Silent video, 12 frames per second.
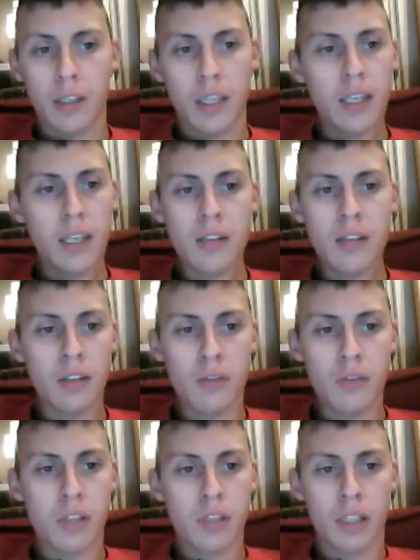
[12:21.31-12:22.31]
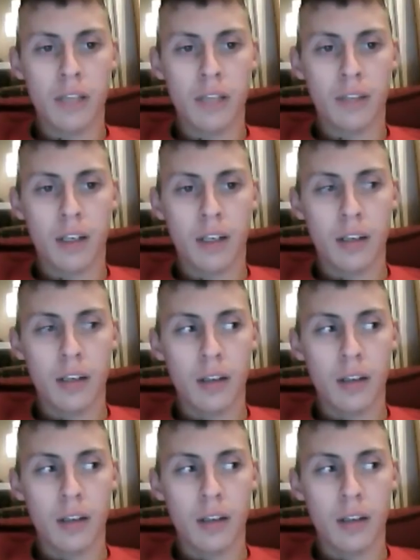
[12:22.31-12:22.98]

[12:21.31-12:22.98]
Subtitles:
he doesn't lose to Cleveland.